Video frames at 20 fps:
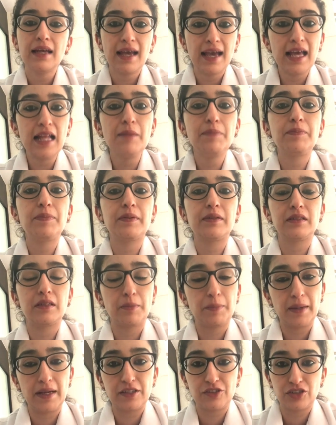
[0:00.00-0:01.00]
help the
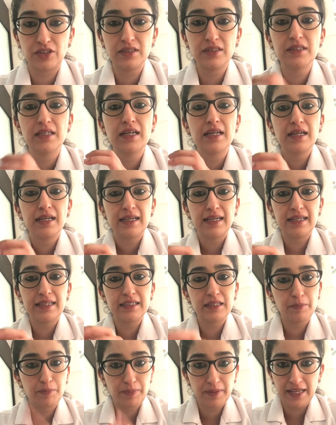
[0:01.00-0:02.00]
patient in
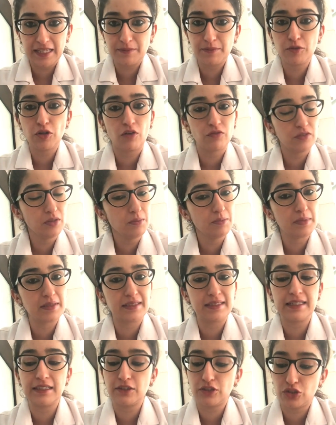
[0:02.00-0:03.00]
replacement of the
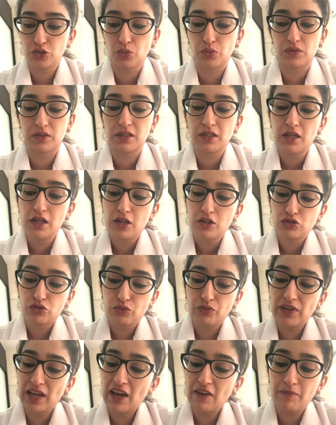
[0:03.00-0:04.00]
missing tooth.
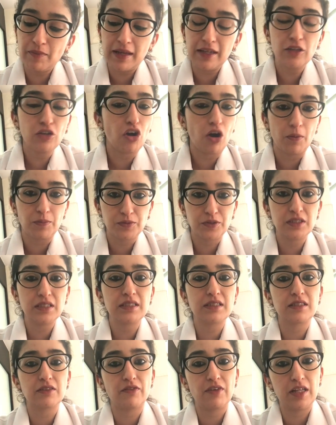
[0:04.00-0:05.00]
So we have many
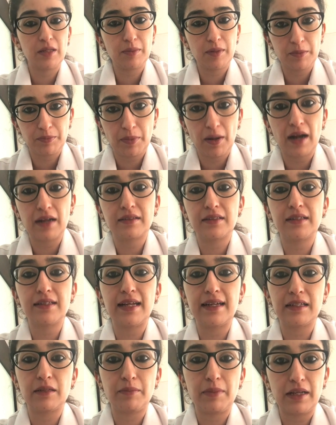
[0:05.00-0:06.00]
options available in Partha
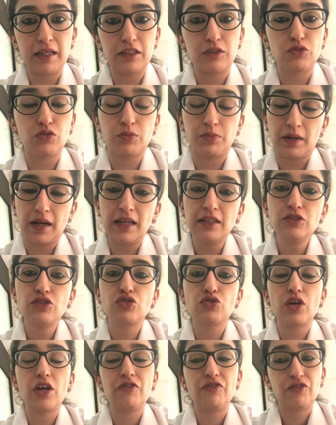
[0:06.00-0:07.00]
Dental Belindur branch.
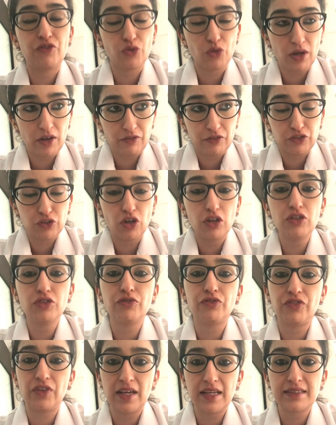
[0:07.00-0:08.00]
So if you, if at all
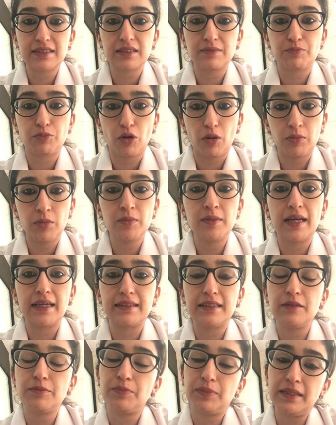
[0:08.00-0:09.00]
you face a problem
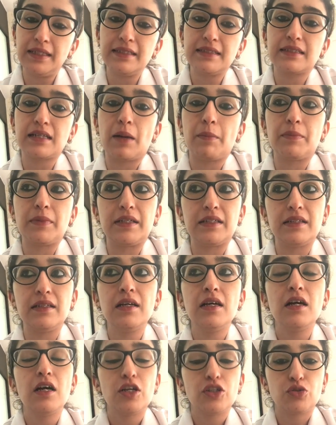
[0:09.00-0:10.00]
like this, please come
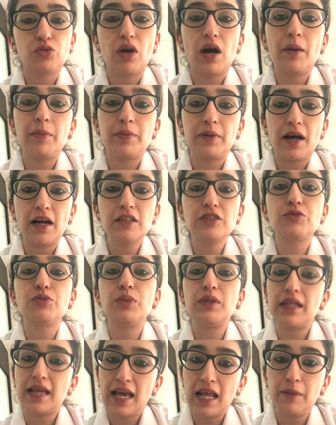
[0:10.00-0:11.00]
in to our branch.
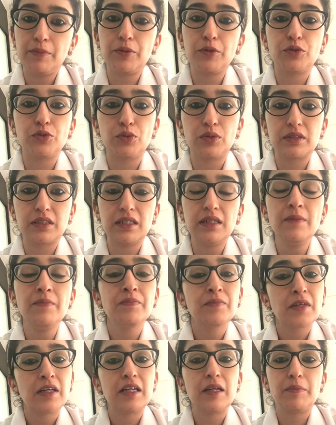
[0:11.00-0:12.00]
We'll help you with the
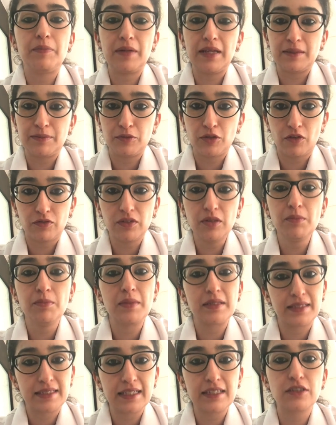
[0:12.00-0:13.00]
replacement of the
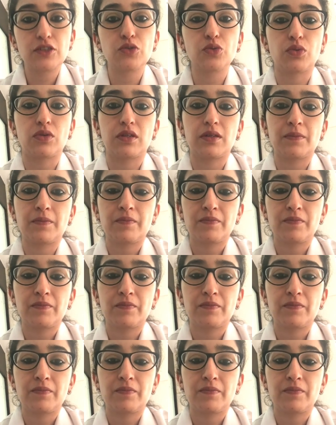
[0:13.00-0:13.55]
missing tooth.